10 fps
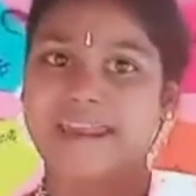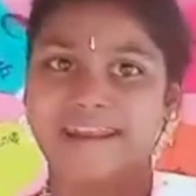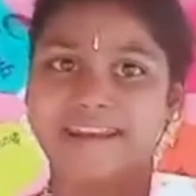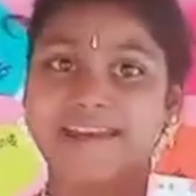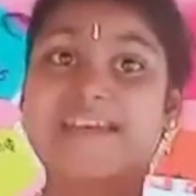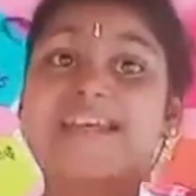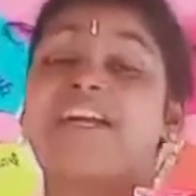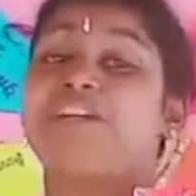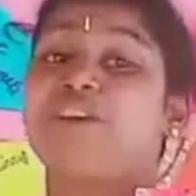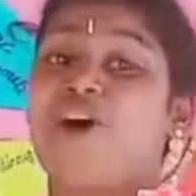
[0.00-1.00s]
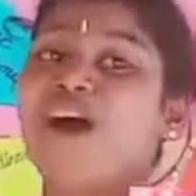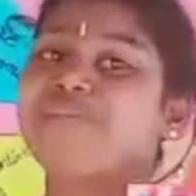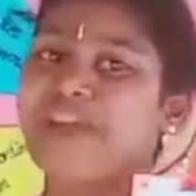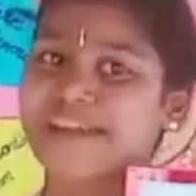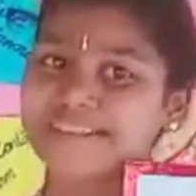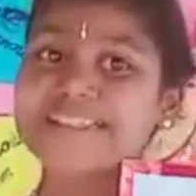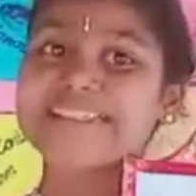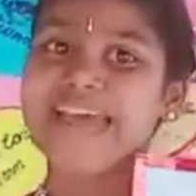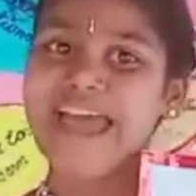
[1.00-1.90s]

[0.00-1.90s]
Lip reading: The dog wagged his tail.